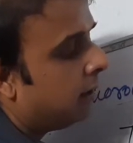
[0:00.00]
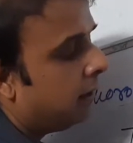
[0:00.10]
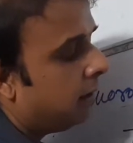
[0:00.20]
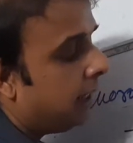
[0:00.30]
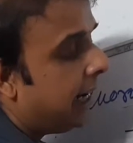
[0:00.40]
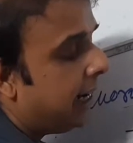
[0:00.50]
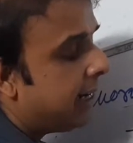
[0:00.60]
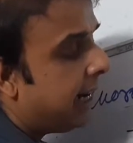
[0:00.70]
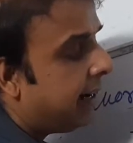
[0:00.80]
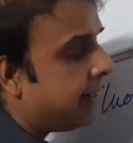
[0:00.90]
DNA
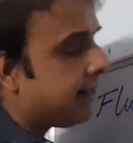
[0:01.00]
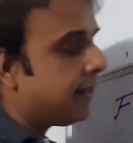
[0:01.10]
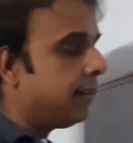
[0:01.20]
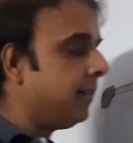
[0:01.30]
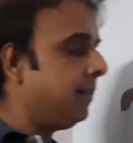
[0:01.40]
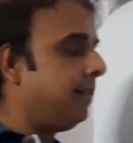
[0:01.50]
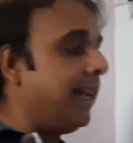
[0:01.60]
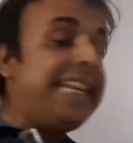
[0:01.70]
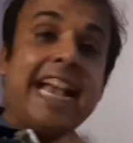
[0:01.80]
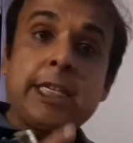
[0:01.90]
gyrase.
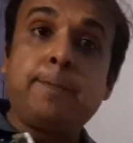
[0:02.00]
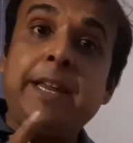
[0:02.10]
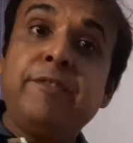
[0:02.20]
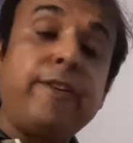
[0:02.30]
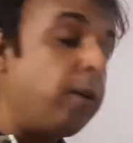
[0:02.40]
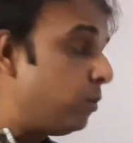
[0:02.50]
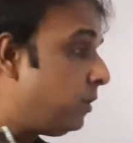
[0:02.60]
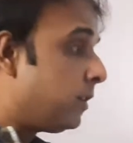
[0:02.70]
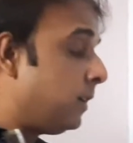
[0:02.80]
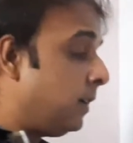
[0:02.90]
It has been
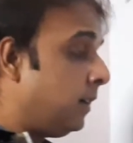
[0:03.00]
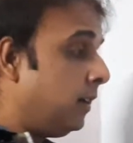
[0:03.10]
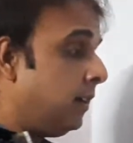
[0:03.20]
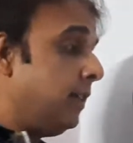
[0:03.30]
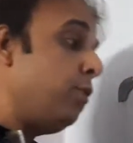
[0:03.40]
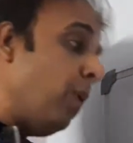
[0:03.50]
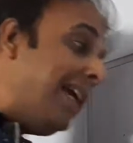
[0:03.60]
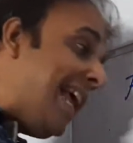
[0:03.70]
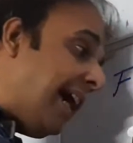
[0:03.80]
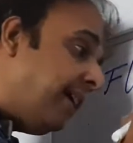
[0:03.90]
found that
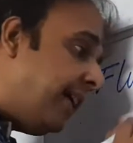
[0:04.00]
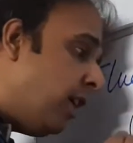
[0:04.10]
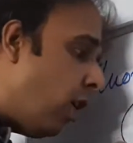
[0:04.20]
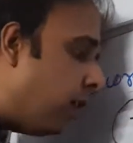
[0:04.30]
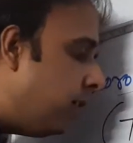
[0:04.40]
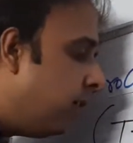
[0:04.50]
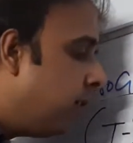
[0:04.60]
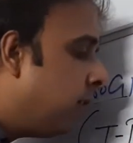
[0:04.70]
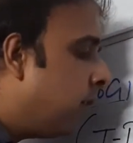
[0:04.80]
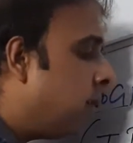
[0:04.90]
while acting on
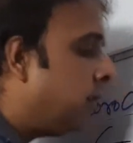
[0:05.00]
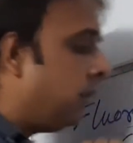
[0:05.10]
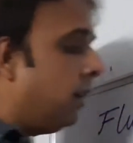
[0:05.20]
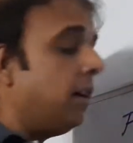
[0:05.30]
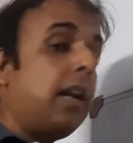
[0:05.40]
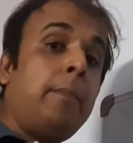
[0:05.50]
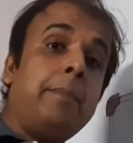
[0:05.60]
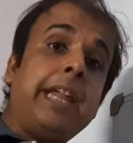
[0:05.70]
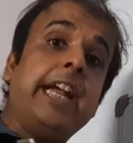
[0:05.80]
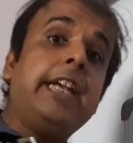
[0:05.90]

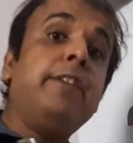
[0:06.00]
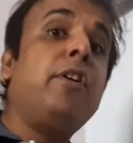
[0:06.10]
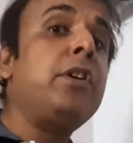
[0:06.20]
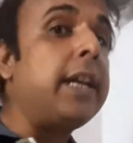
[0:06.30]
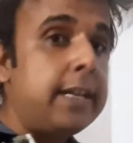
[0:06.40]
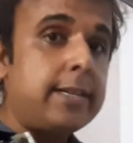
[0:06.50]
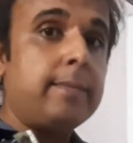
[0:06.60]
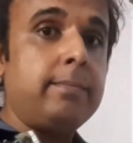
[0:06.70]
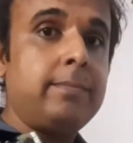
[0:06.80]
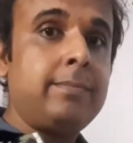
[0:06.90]
gram-negative
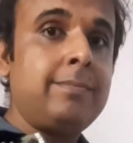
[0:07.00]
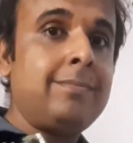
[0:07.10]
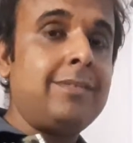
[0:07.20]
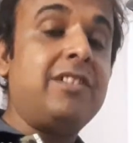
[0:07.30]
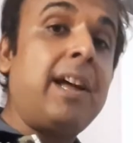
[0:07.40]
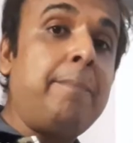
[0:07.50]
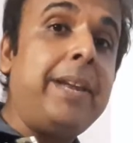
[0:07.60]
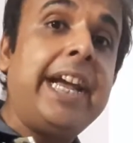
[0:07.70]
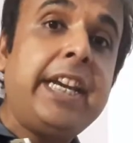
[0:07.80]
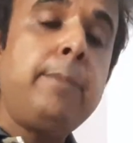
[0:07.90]
organism,
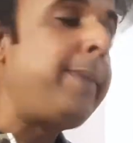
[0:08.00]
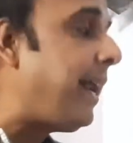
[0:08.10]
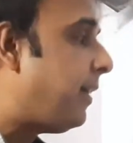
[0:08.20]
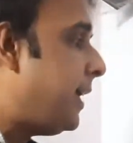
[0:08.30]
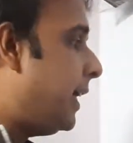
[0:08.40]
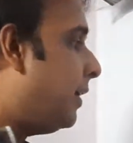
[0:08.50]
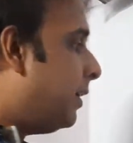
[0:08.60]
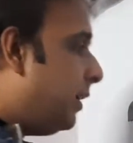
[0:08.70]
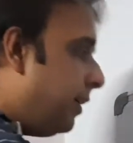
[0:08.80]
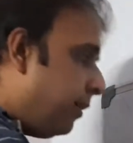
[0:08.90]
gram-negative bacteria,
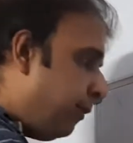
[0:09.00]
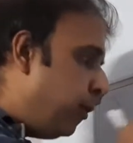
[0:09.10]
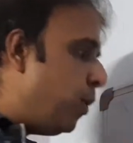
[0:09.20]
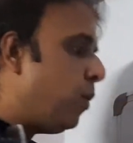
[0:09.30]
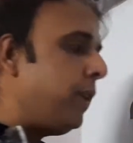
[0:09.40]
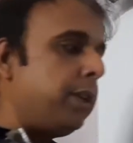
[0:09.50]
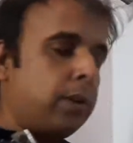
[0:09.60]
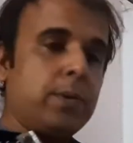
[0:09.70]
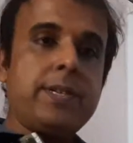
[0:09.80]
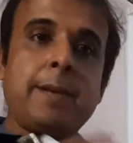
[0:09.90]

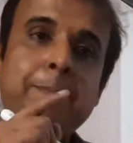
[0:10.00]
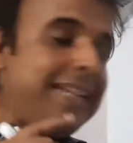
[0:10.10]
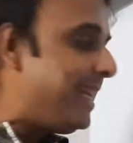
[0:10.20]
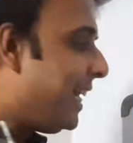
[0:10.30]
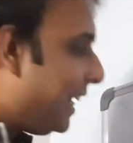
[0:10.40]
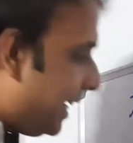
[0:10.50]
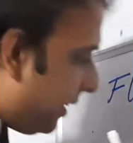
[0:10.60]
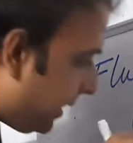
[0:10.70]
fluoroquinolones are basically